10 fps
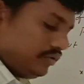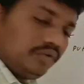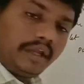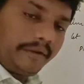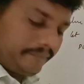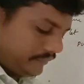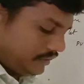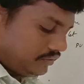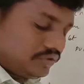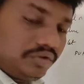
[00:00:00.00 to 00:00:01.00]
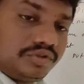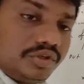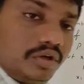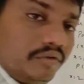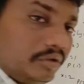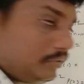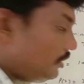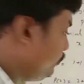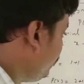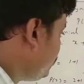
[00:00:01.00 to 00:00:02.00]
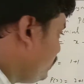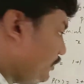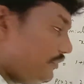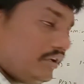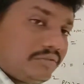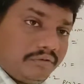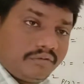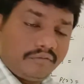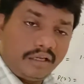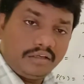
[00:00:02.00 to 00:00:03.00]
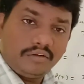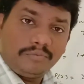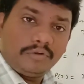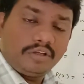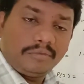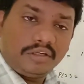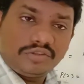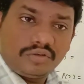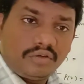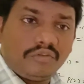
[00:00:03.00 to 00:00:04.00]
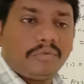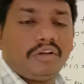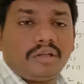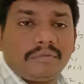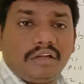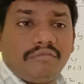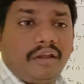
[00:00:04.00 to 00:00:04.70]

Okay, so zero of the polynomial. What is the difference between value of polynomial and zero of the polynomial?